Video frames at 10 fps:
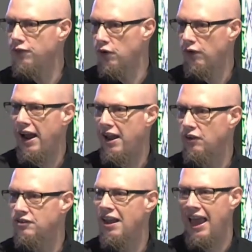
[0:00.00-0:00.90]
the
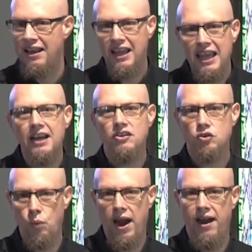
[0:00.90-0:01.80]
rails, and
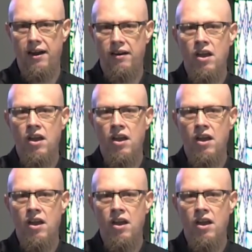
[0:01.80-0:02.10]
here's where.